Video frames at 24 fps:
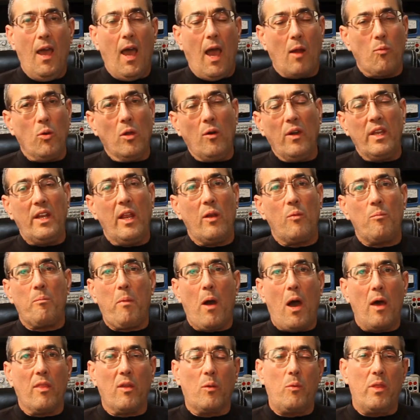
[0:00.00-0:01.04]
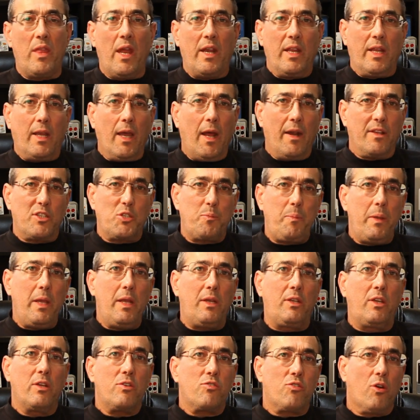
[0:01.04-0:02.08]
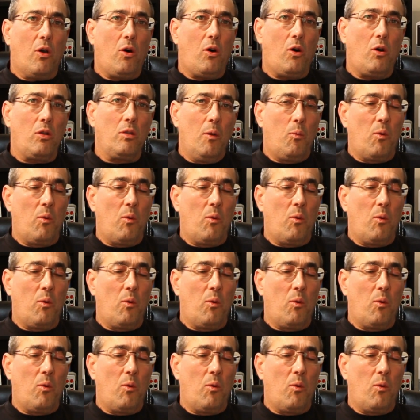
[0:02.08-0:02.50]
I really didn't bother with any kind of speed control.